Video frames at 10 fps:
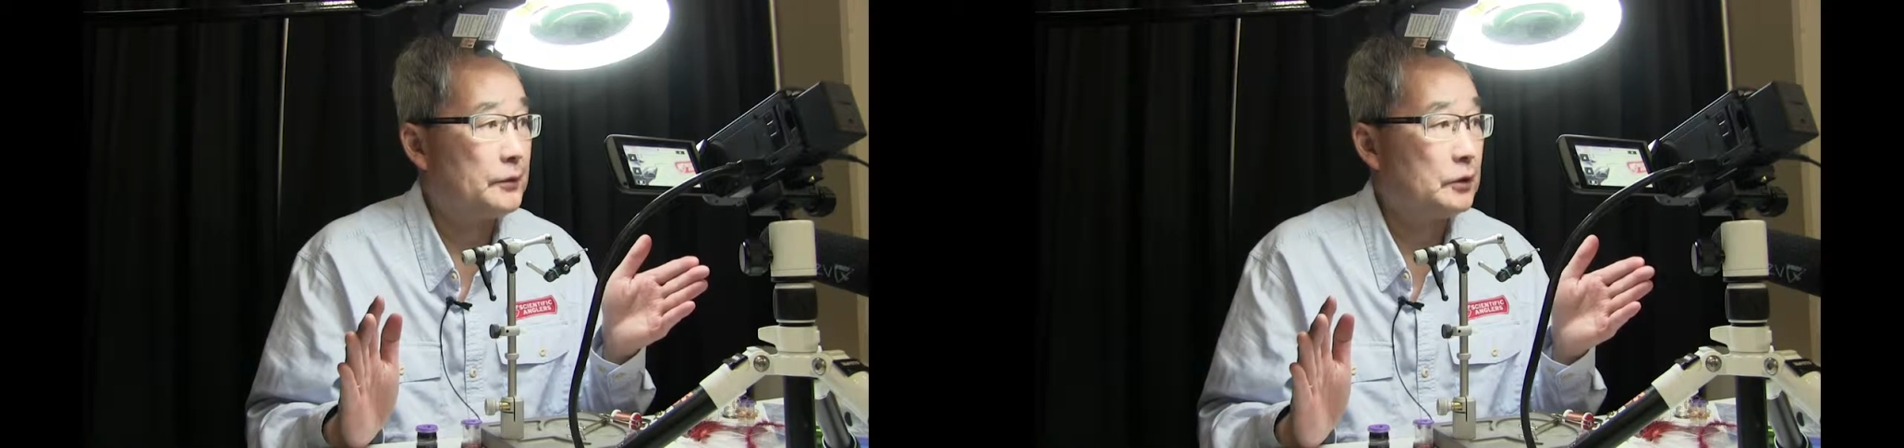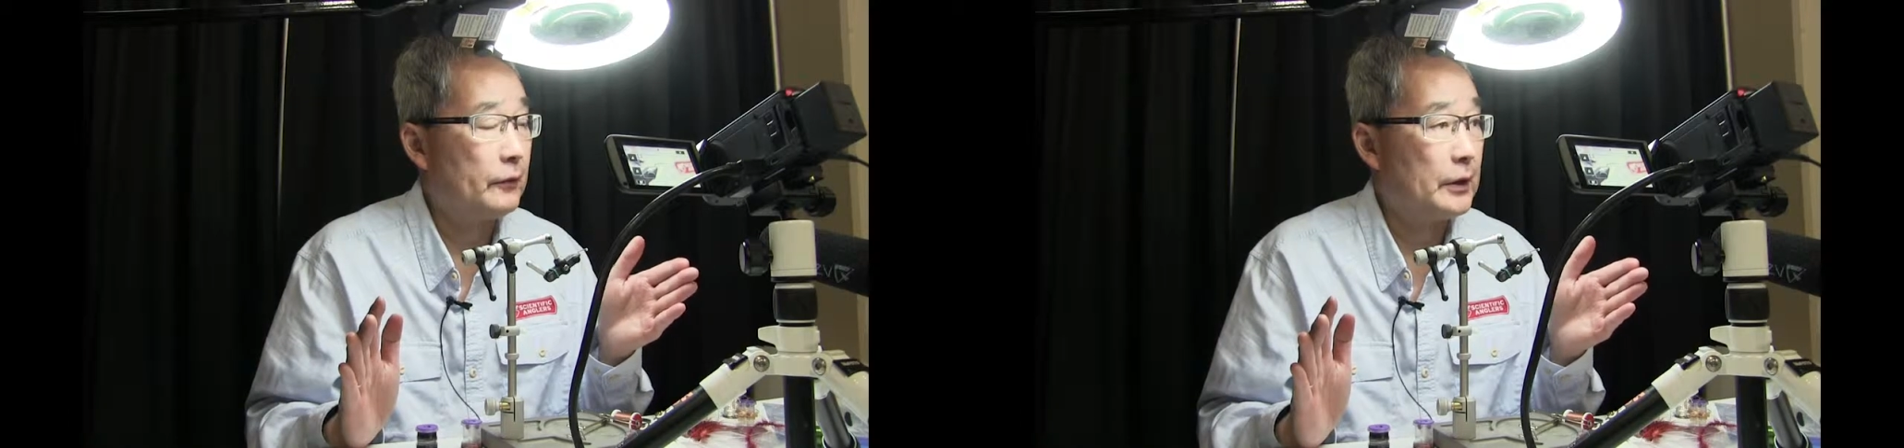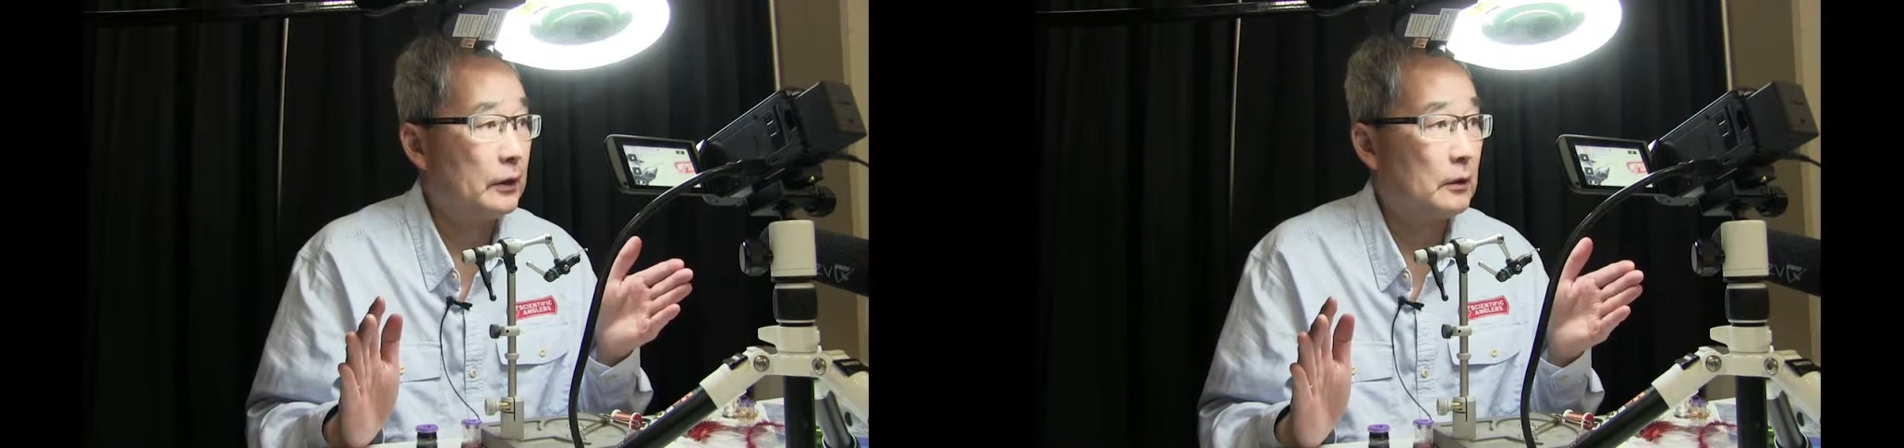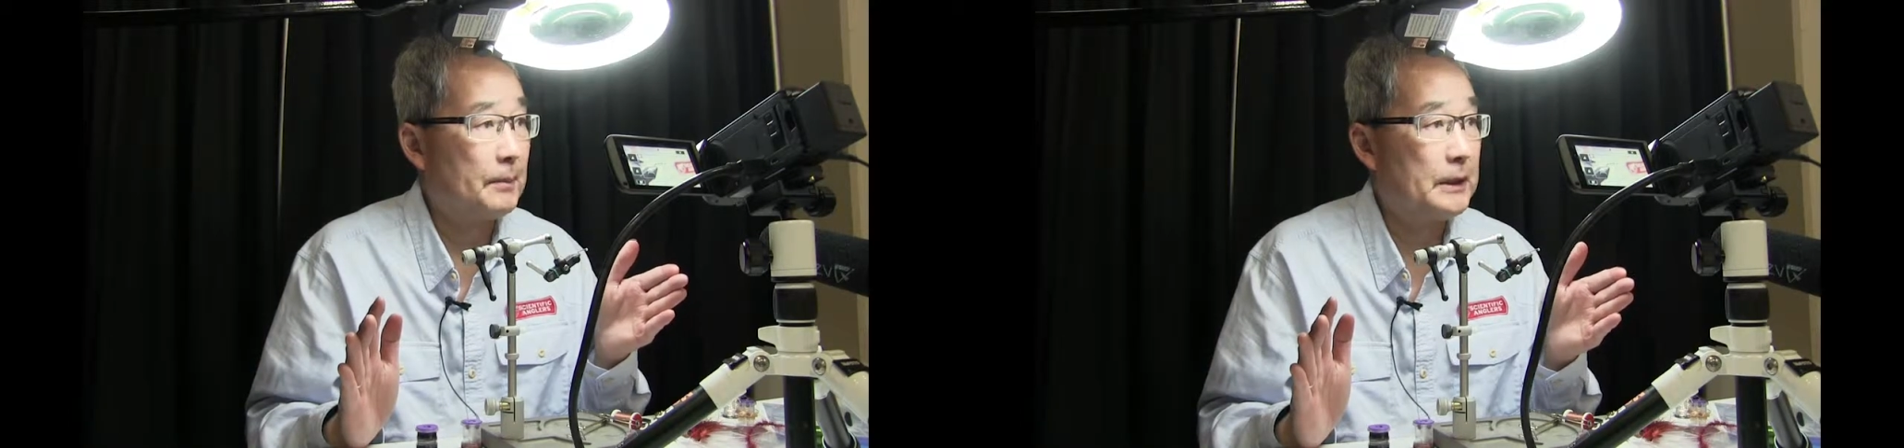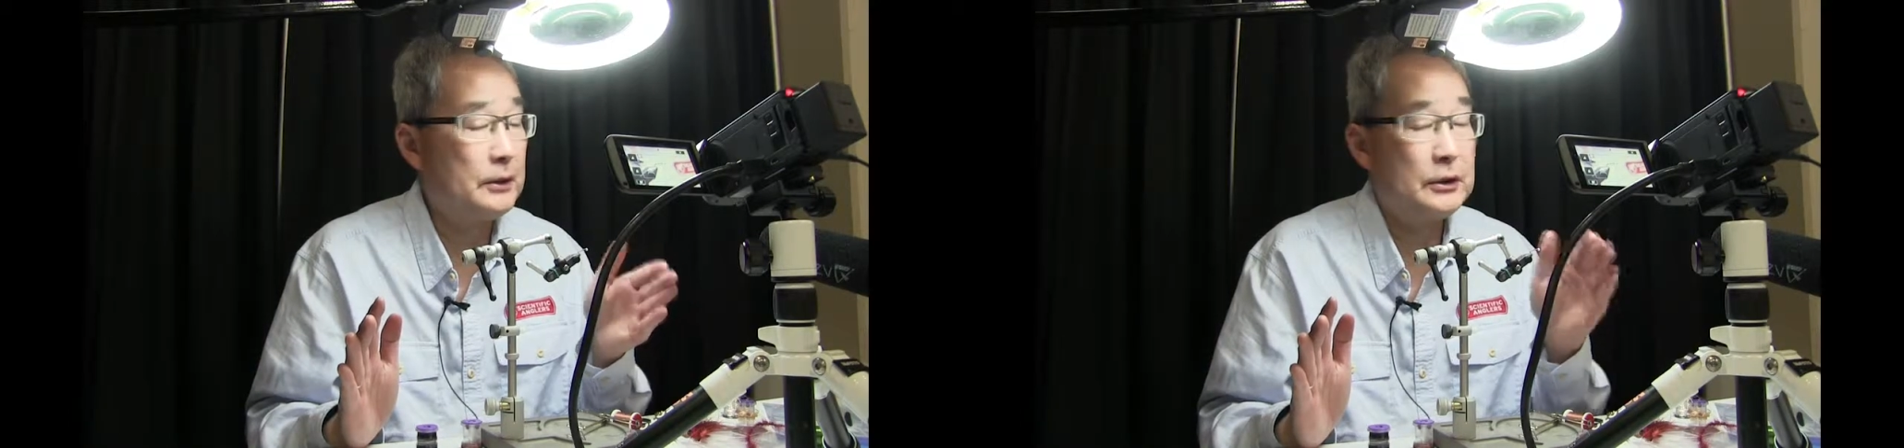silver nickel
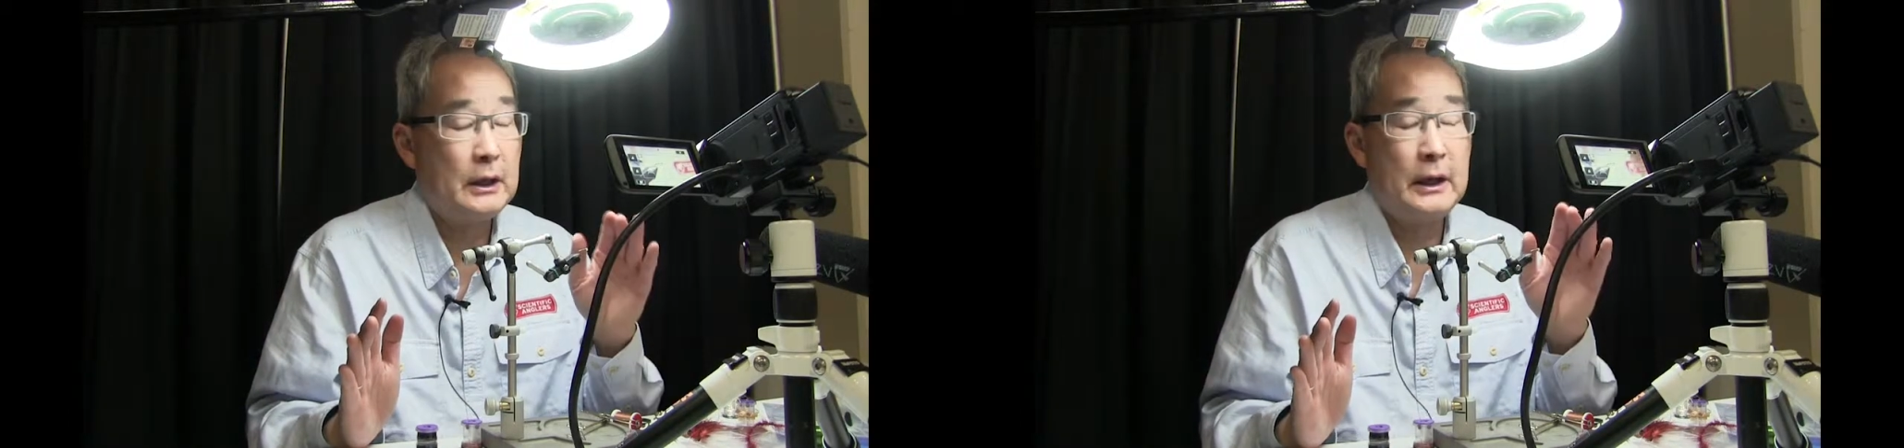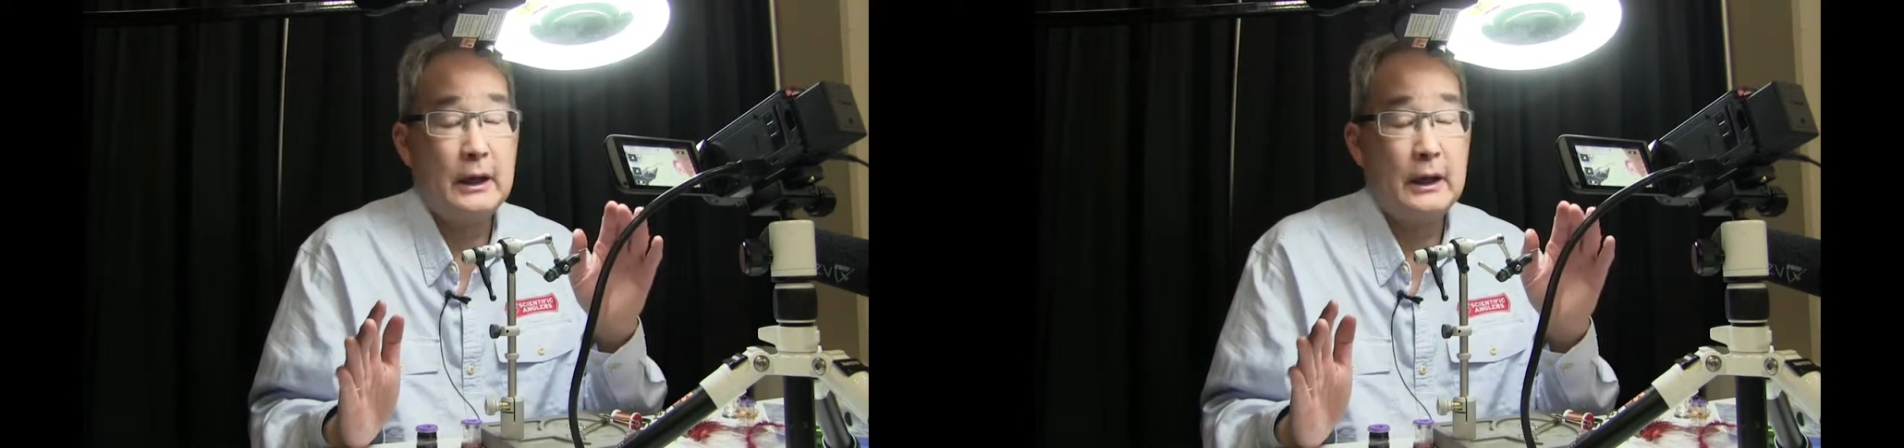beads,